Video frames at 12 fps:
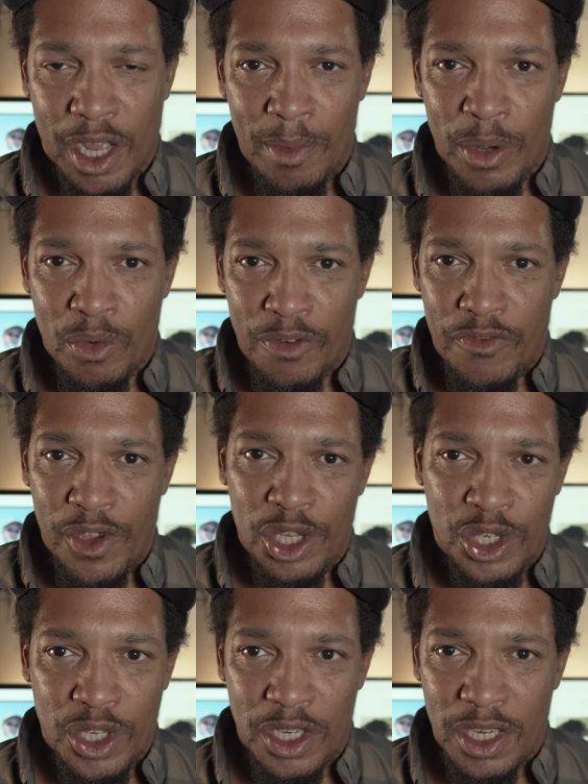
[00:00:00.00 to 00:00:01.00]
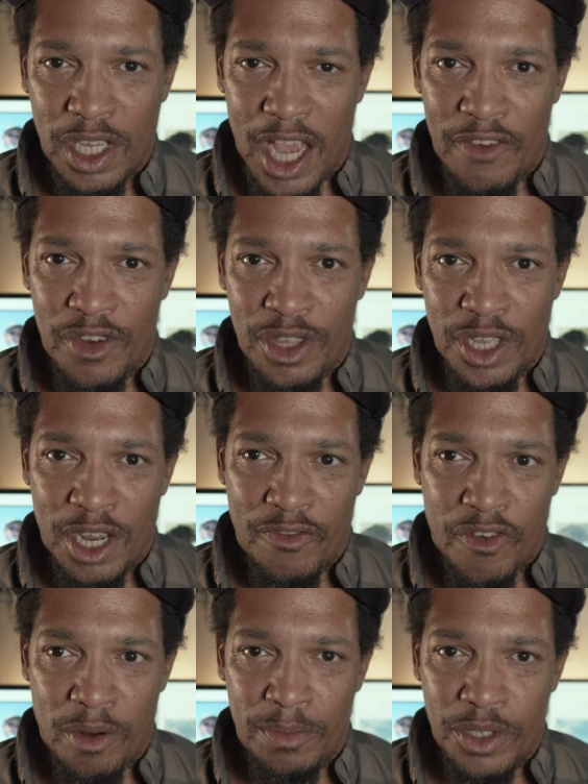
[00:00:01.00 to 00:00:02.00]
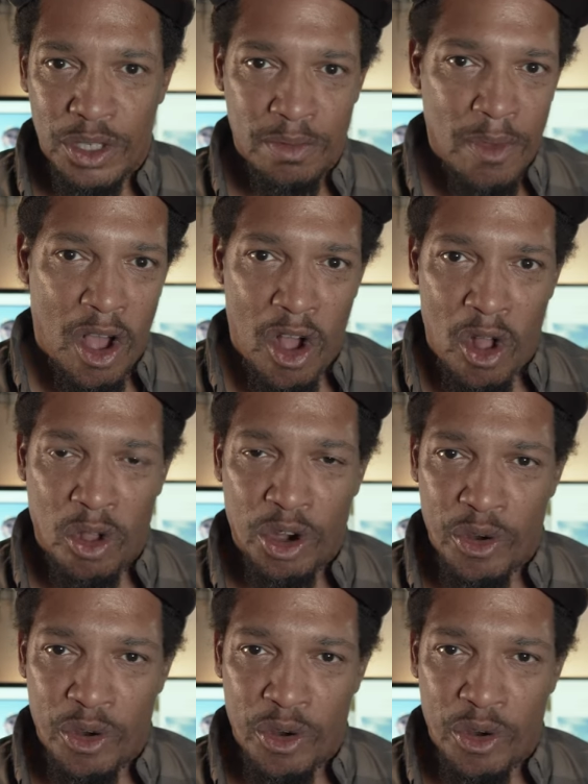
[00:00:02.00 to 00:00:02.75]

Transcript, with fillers: I mean, we're fishing everything from small